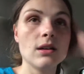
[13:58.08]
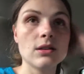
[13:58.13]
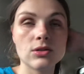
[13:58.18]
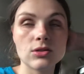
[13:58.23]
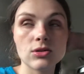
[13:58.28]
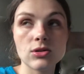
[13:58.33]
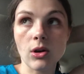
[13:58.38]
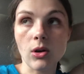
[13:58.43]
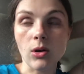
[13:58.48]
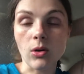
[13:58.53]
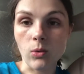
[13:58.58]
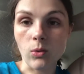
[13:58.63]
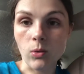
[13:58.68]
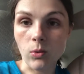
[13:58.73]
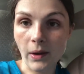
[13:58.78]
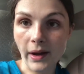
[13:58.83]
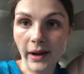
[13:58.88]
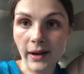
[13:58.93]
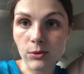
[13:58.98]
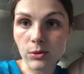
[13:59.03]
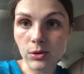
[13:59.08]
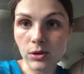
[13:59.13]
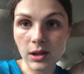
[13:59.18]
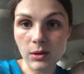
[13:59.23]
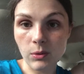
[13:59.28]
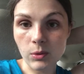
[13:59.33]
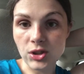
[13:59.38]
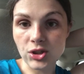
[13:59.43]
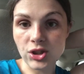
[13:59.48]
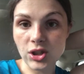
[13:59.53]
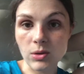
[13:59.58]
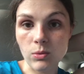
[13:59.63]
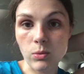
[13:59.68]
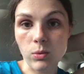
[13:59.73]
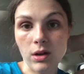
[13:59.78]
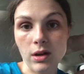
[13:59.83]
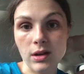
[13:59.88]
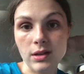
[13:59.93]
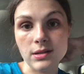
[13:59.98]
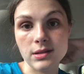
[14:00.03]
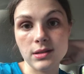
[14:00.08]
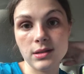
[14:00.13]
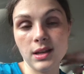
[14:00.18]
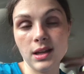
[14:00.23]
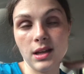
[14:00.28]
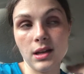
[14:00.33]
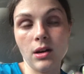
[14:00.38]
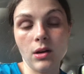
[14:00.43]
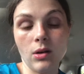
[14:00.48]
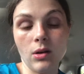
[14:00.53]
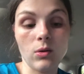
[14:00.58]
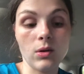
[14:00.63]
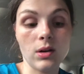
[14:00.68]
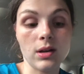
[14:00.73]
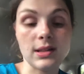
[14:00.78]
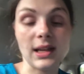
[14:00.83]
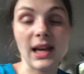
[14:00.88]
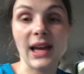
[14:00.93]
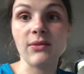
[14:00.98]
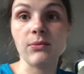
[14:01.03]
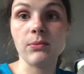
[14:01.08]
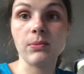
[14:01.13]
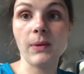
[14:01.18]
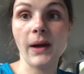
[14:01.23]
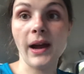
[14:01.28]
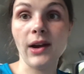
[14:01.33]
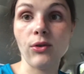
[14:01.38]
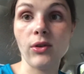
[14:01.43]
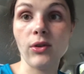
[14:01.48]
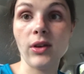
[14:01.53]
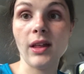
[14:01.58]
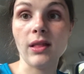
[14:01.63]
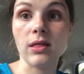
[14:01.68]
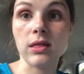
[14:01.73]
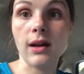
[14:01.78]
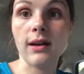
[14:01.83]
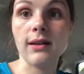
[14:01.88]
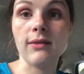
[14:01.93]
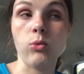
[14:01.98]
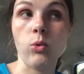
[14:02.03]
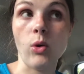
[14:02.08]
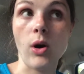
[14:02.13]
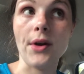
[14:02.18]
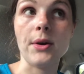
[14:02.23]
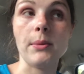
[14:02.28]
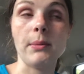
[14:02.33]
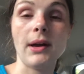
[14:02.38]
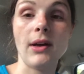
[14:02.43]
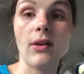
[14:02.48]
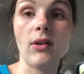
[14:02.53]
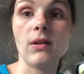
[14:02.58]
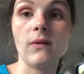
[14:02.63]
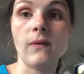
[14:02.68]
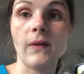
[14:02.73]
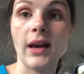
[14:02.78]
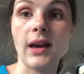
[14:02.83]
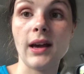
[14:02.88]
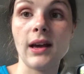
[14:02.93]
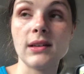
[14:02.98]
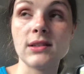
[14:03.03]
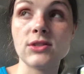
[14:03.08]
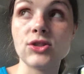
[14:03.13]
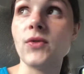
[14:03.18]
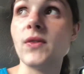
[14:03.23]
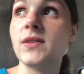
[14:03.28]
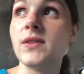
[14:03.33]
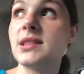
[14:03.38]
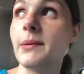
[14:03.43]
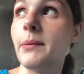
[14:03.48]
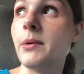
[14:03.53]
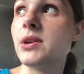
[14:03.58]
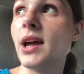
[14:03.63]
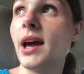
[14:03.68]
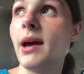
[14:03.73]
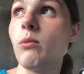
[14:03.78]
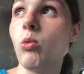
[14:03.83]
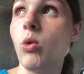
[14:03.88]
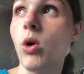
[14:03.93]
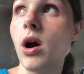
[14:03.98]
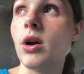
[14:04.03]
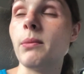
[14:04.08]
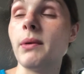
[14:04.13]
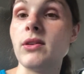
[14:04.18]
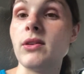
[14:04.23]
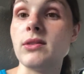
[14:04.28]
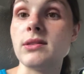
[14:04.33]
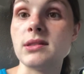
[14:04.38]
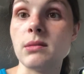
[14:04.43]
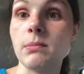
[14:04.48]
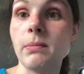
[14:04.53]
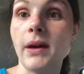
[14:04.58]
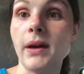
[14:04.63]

So I really wish it was keto because I really love watermelon. Like, during the summertime, watermelon's the